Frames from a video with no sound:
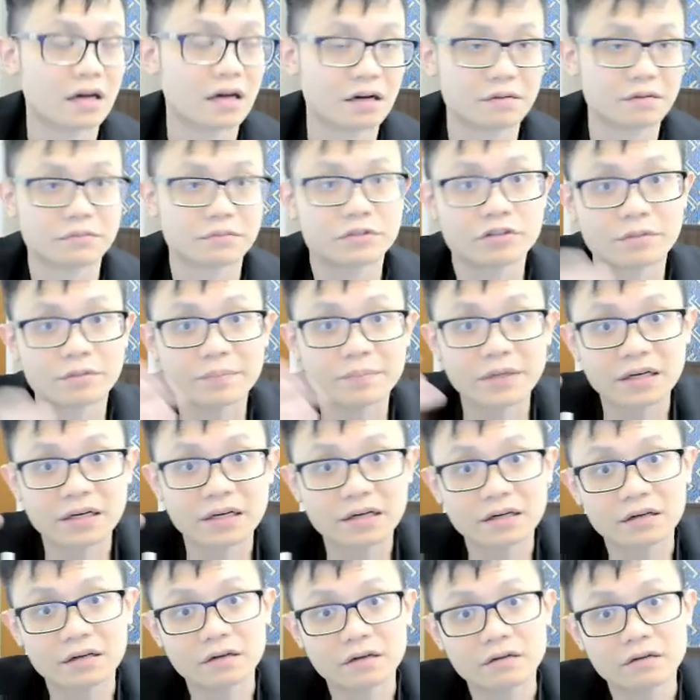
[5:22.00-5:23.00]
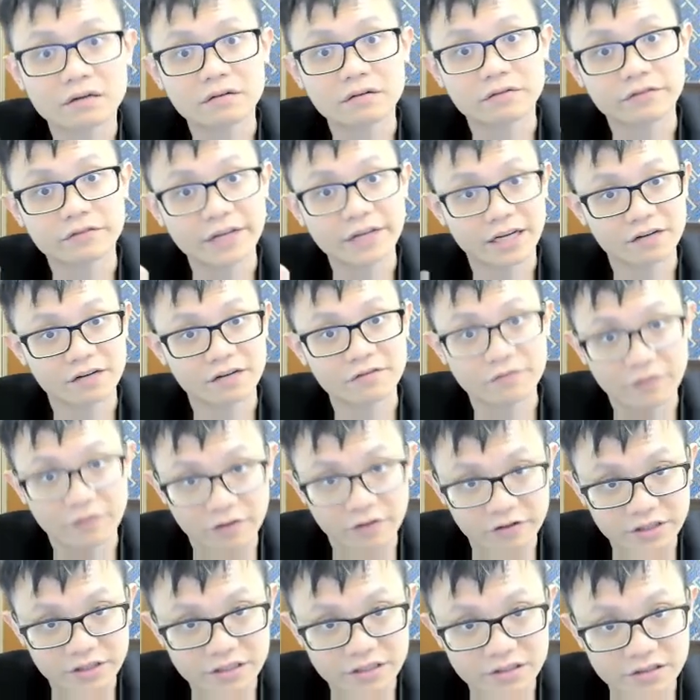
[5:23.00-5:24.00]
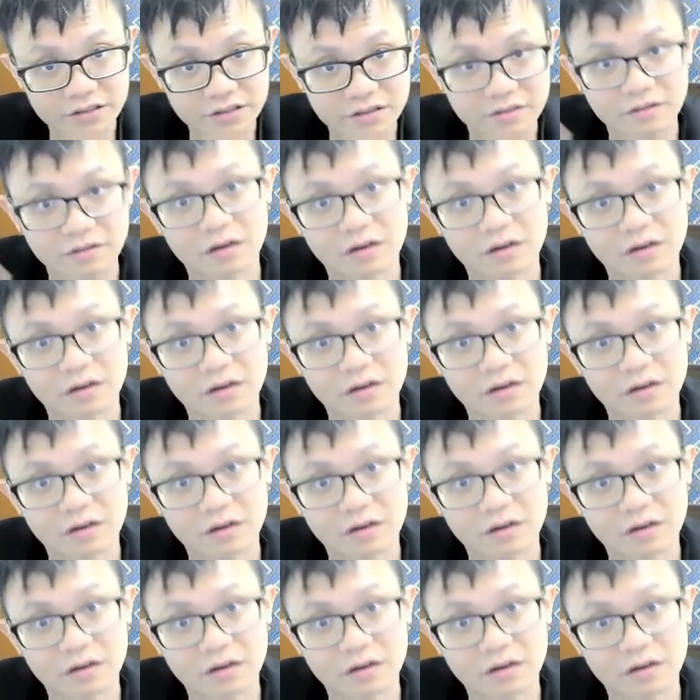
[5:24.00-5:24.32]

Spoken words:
tropical rainforest.